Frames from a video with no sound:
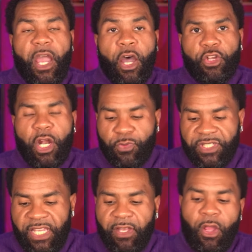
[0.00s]
100 yards
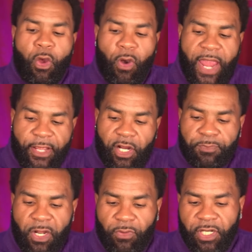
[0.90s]
receiving or 80
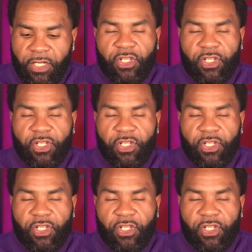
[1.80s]
yards punt return.